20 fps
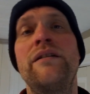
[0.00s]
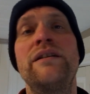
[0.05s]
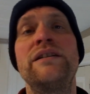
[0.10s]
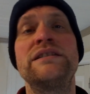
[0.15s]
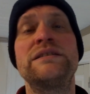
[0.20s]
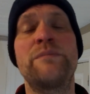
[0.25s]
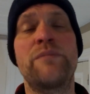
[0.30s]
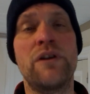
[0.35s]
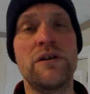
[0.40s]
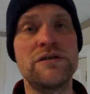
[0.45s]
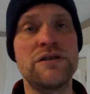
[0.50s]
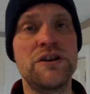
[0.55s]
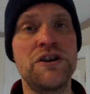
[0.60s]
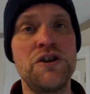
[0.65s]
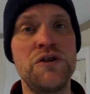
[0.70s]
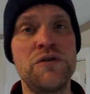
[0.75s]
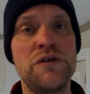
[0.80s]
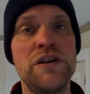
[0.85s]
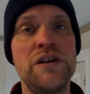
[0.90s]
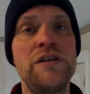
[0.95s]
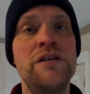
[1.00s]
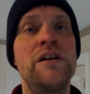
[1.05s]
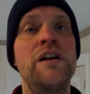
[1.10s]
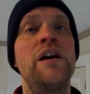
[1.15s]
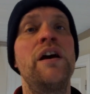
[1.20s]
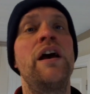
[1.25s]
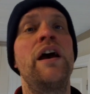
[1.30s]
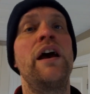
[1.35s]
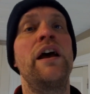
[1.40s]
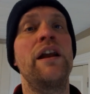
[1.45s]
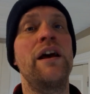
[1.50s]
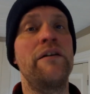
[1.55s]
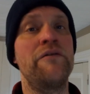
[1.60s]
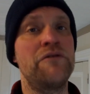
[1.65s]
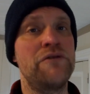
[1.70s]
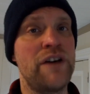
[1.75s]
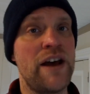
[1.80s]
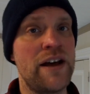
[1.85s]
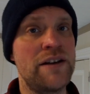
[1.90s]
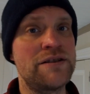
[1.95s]
is prosecuted and had
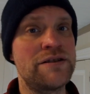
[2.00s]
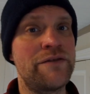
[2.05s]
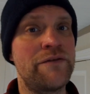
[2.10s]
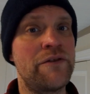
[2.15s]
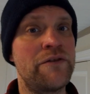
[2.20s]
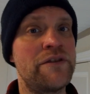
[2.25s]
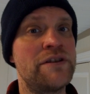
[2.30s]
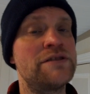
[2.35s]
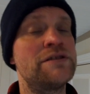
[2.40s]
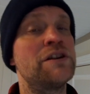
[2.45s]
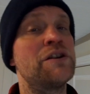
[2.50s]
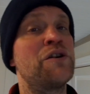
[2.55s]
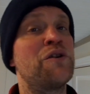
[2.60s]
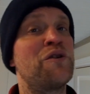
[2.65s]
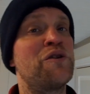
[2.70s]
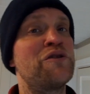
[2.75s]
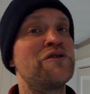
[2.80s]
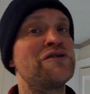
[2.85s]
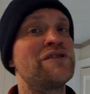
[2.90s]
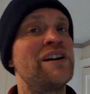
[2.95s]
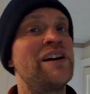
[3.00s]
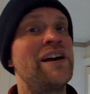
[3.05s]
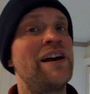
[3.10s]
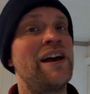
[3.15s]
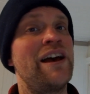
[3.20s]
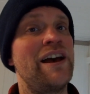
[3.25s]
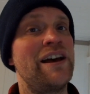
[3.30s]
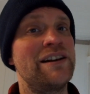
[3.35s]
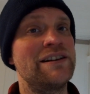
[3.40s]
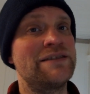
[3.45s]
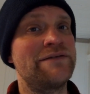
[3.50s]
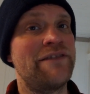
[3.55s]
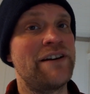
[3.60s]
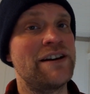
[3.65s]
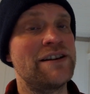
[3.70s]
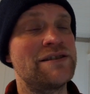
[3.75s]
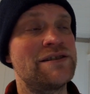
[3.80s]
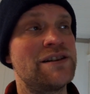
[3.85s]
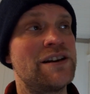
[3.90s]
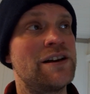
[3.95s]
to answer for this in court and is
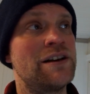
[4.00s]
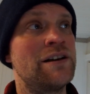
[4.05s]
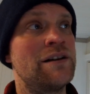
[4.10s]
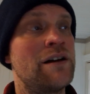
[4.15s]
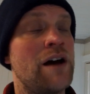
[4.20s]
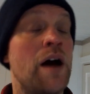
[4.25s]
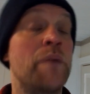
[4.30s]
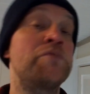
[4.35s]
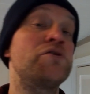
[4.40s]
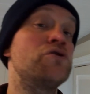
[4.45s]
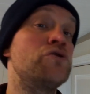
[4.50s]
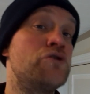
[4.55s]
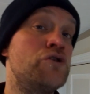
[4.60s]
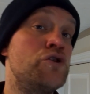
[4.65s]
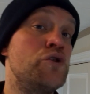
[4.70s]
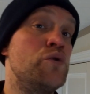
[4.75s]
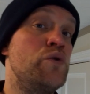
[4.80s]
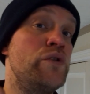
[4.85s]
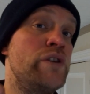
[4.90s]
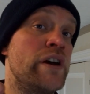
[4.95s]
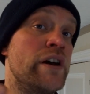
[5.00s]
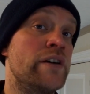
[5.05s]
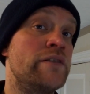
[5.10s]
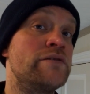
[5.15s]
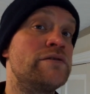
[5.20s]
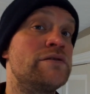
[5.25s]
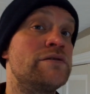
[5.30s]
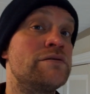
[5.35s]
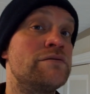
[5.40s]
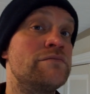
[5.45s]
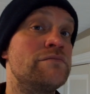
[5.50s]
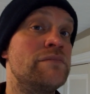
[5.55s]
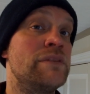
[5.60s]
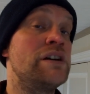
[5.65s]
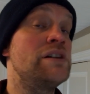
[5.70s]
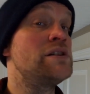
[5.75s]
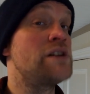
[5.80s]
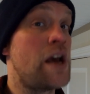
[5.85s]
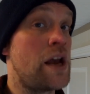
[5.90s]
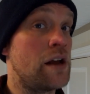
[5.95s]
facing up to two years
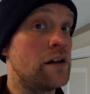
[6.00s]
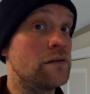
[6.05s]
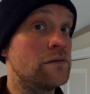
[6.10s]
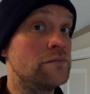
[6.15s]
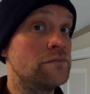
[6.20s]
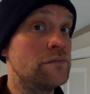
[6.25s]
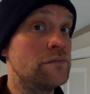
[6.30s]
in jail.